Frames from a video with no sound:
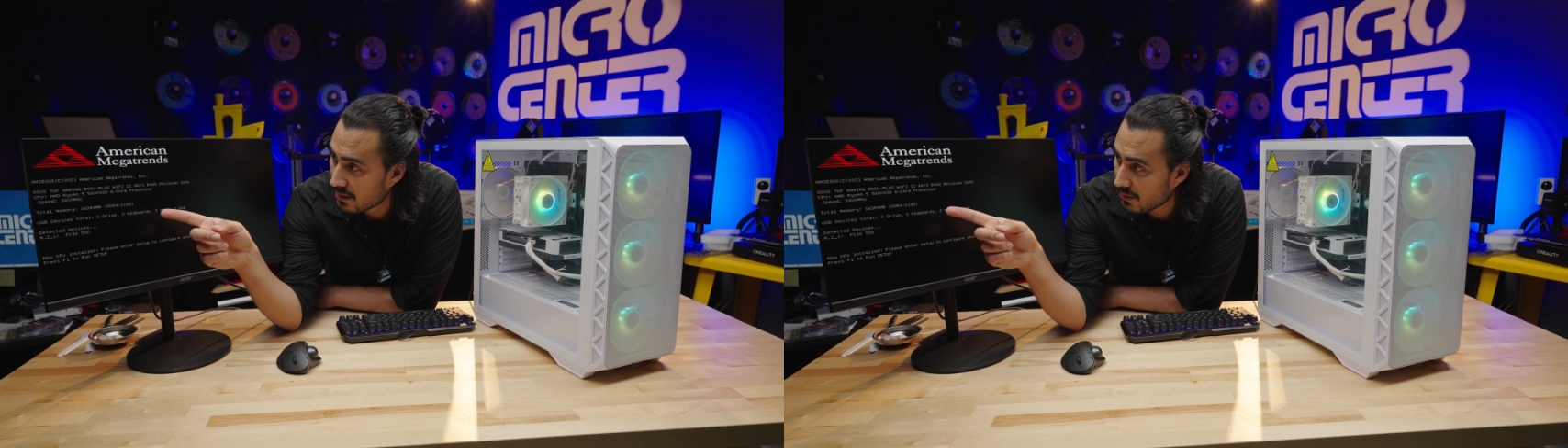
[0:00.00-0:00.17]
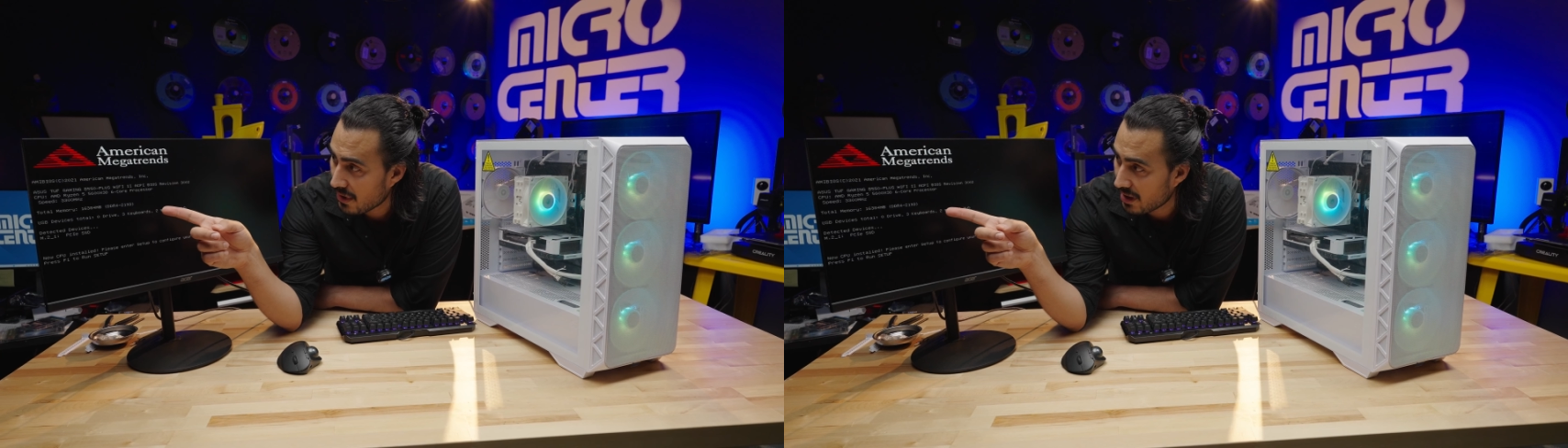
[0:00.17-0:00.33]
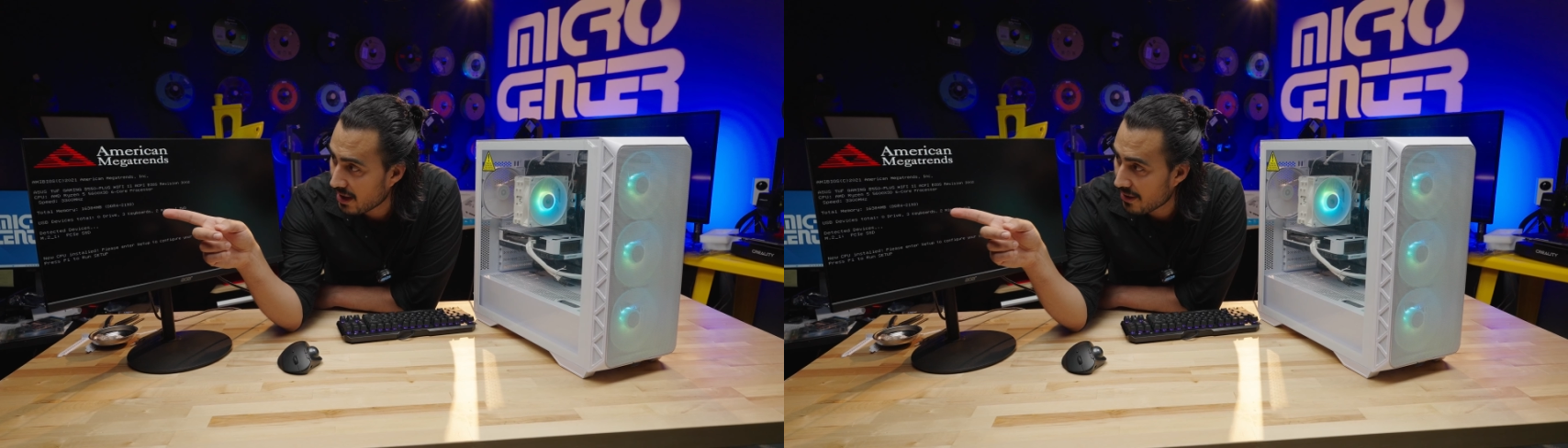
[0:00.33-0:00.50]

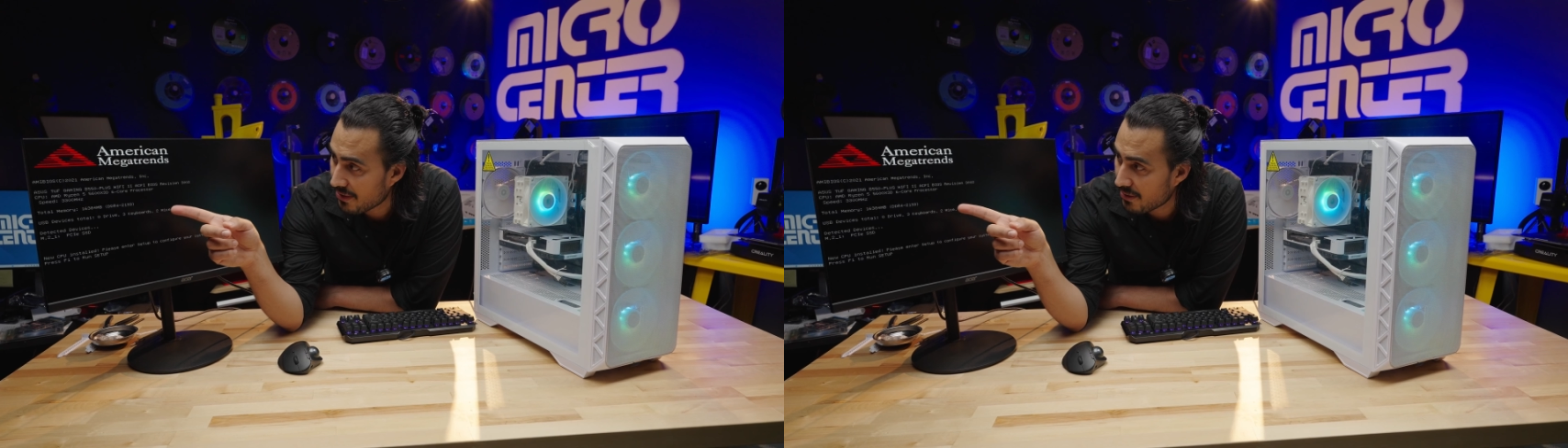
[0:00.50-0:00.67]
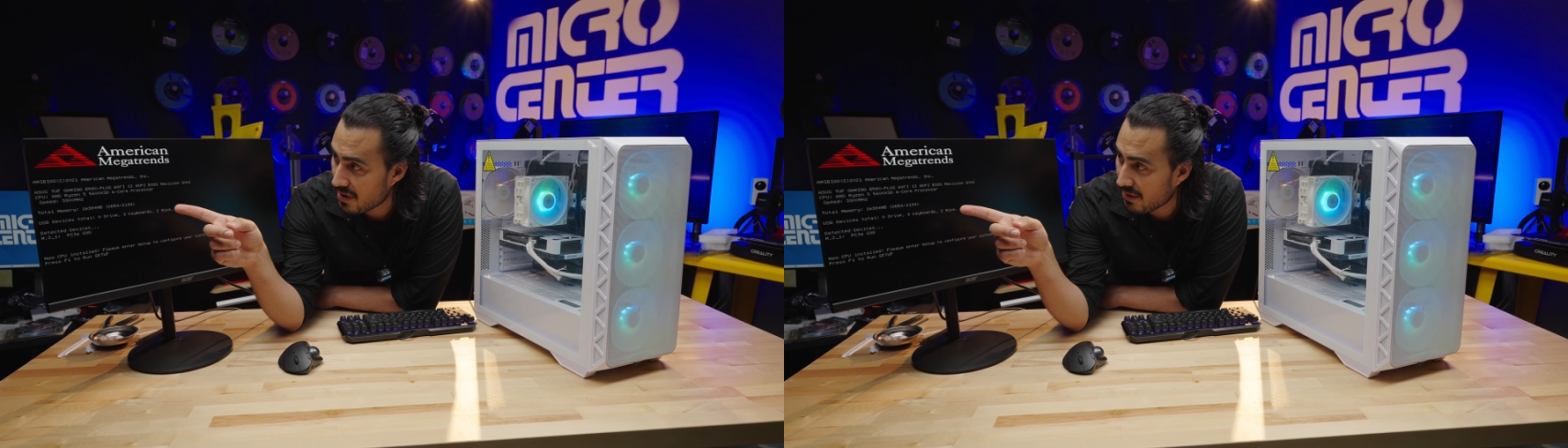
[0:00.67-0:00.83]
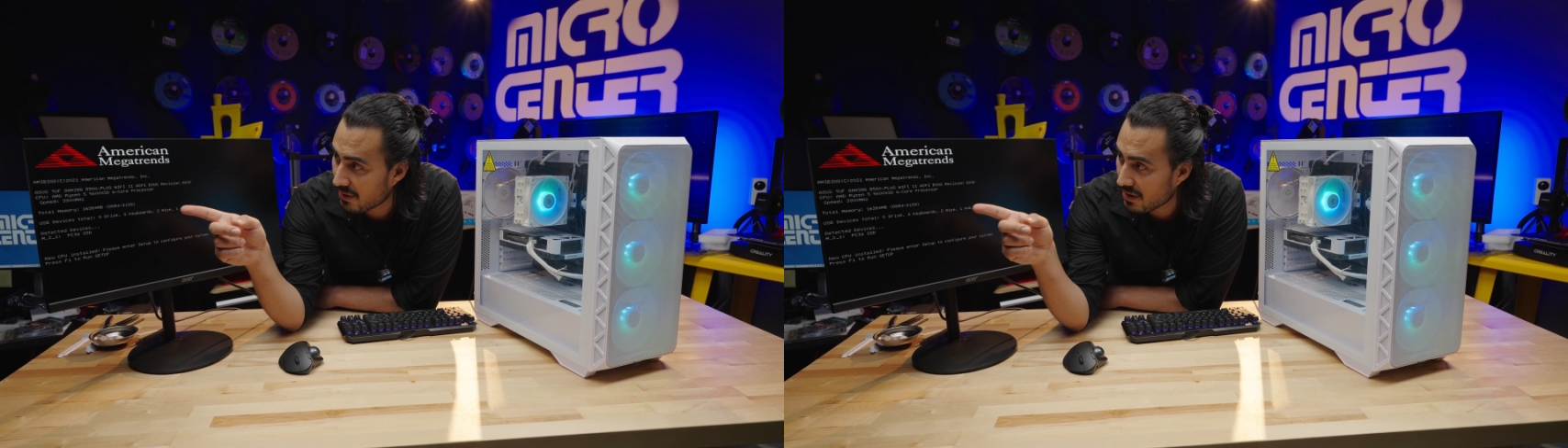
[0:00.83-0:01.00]
running at
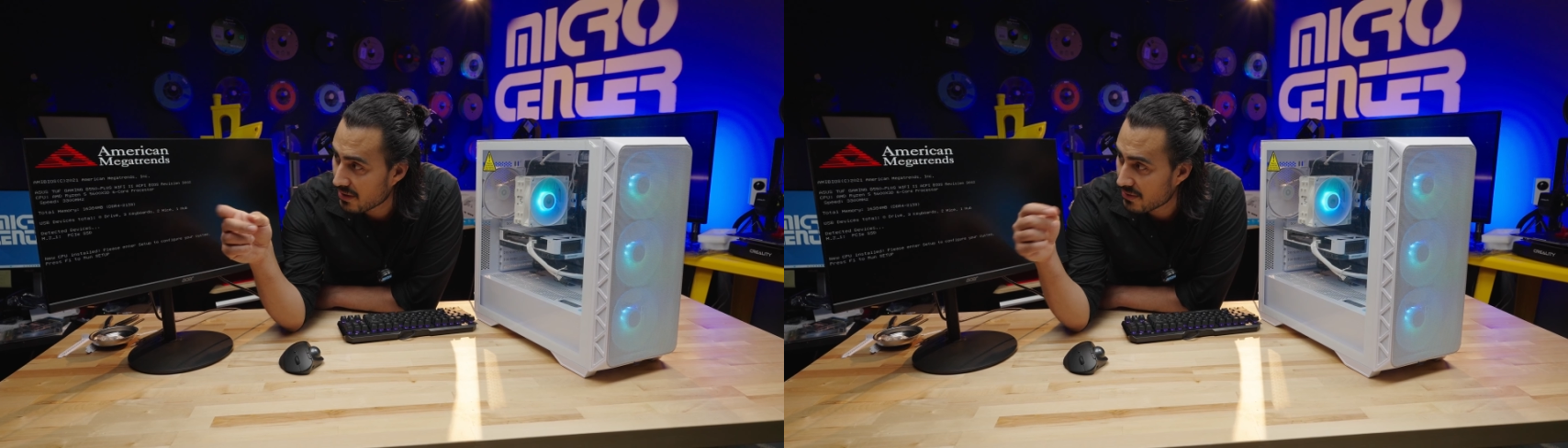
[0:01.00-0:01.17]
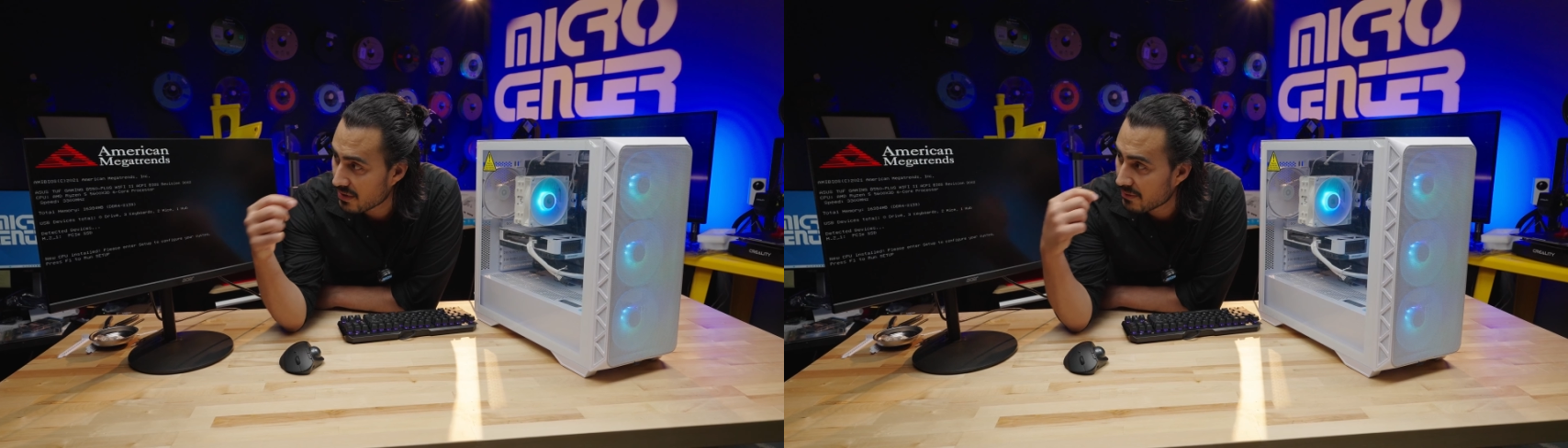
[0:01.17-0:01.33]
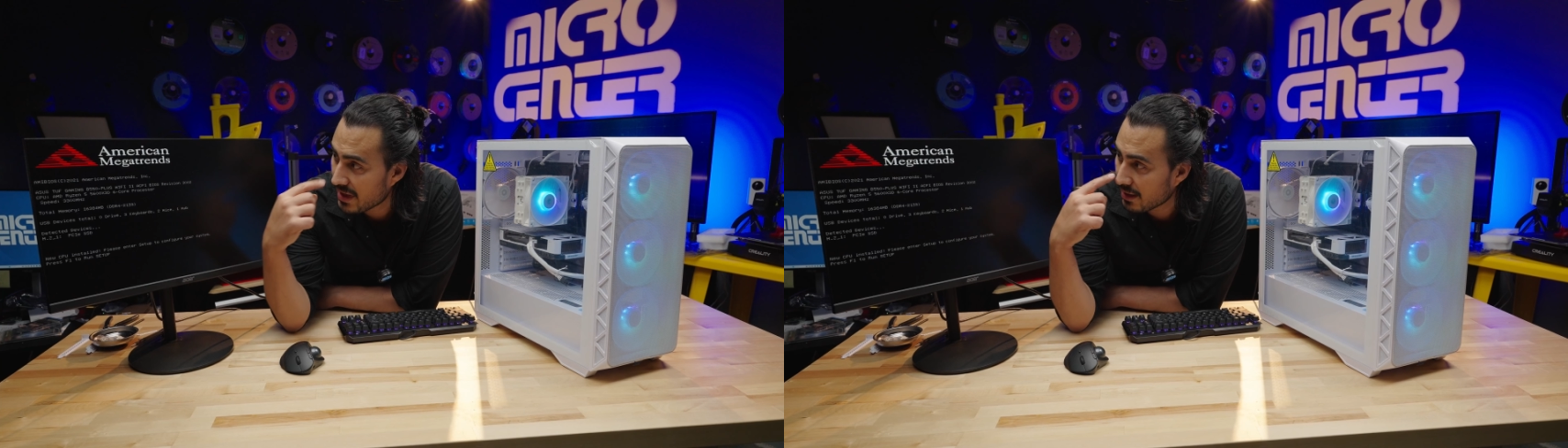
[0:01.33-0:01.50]

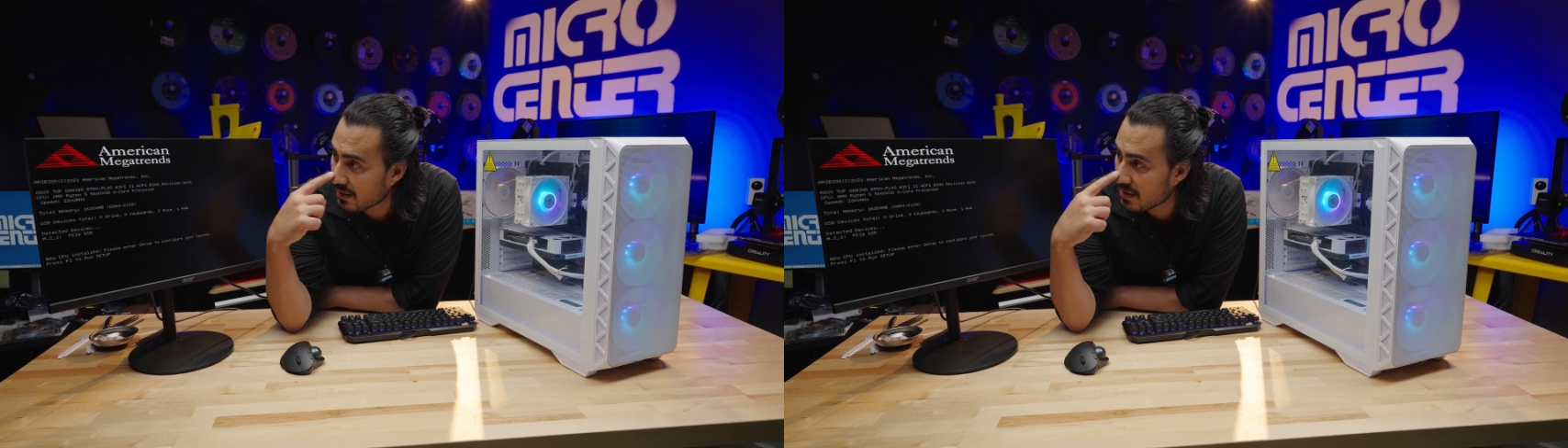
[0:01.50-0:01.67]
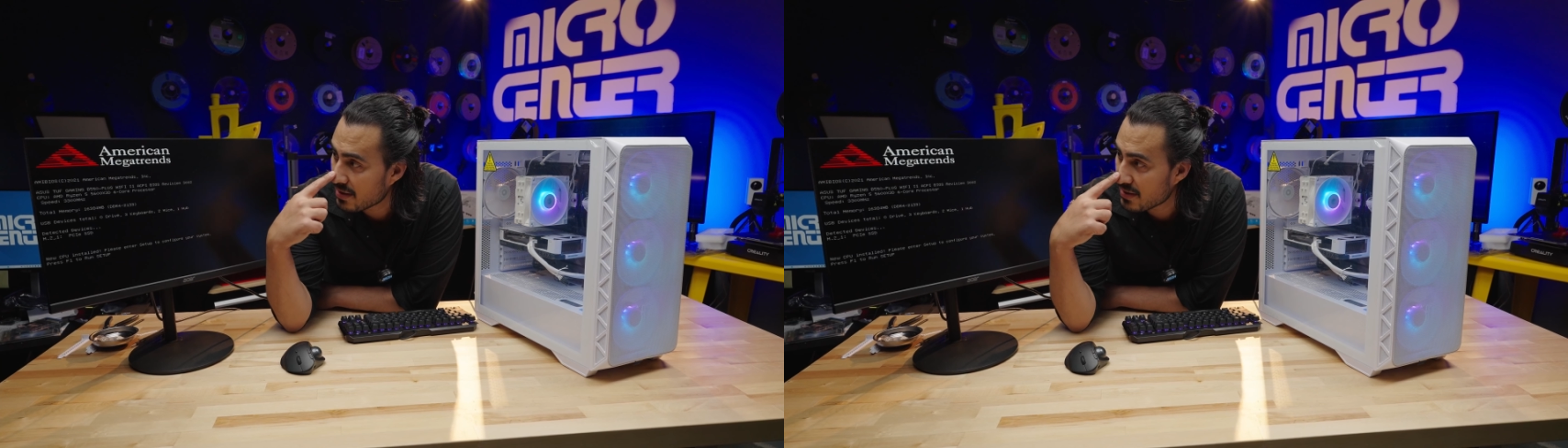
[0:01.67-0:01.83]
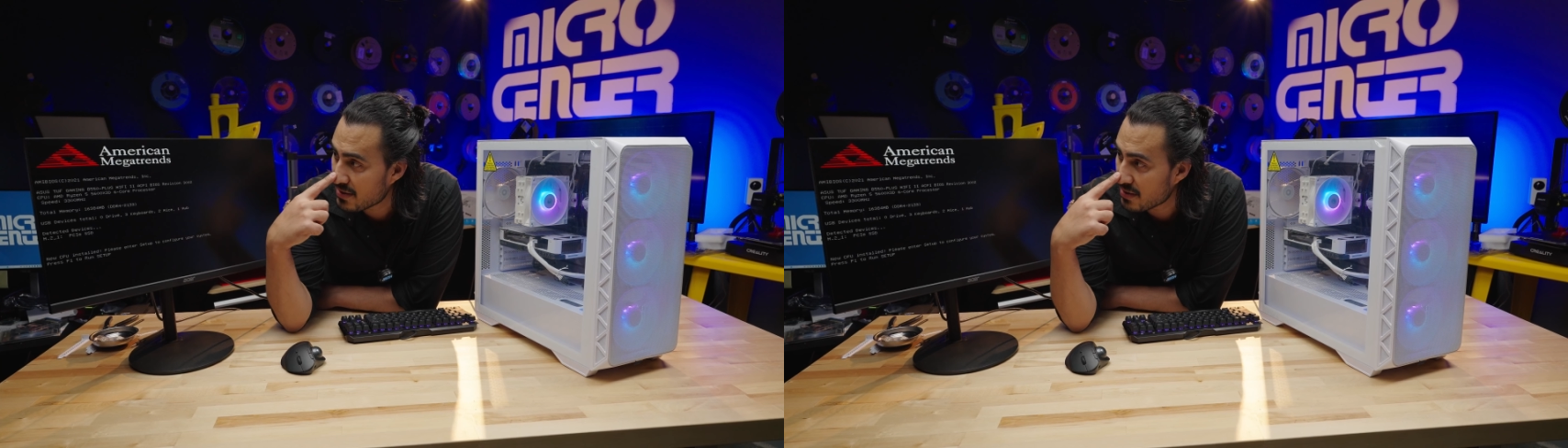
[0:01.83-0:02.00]
3300
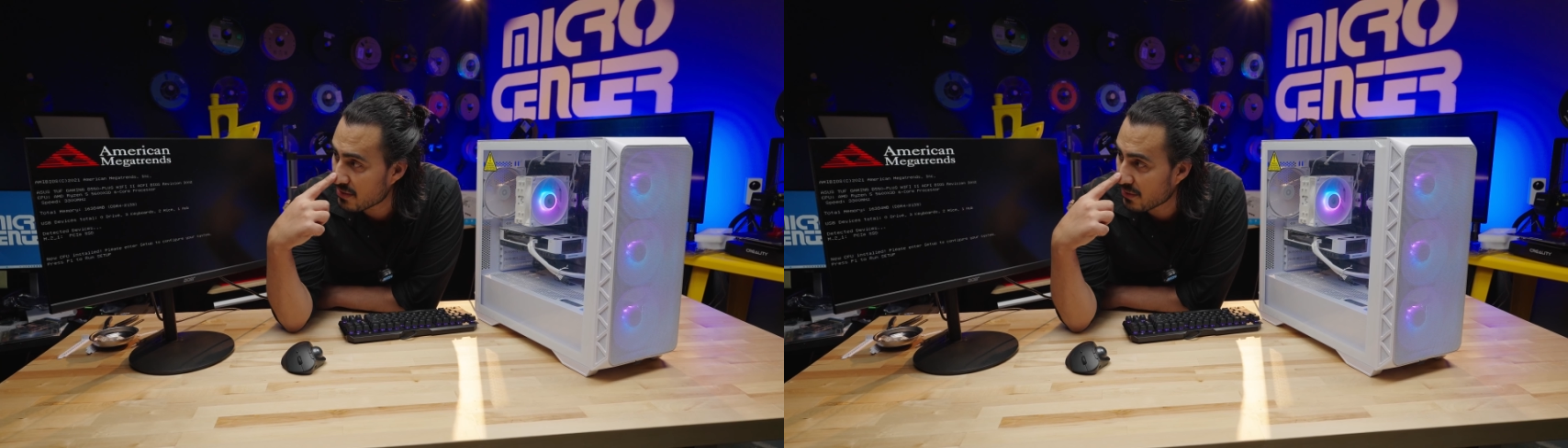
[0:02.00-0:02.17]
megahertz